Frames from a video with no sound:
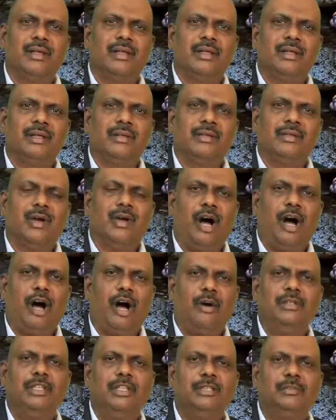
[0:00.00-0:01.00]
So
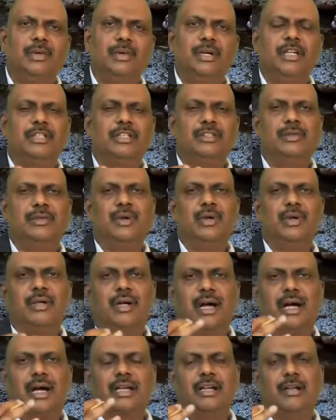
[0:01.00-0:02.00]
how this bird is going to
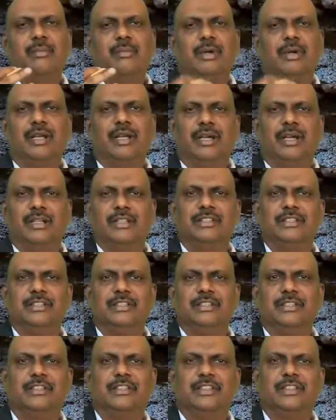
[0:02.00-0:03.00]
acclimatize
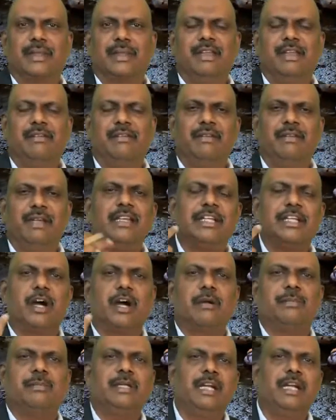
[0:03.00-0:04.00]
in a very
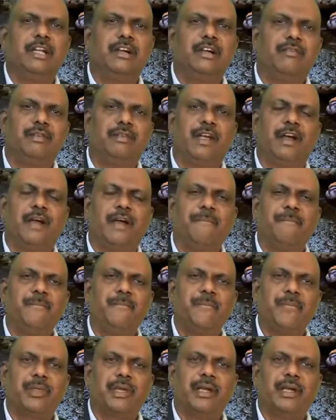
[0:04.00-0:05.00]
short period of time?
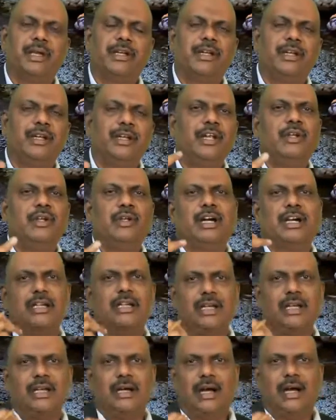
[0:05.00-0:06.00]
It needs to
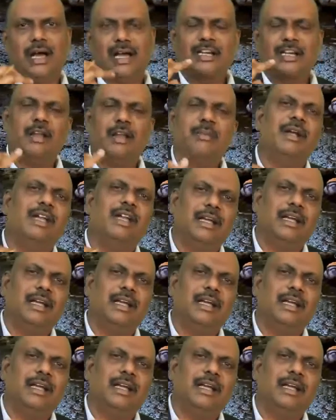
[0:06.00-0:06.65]
acclimatize.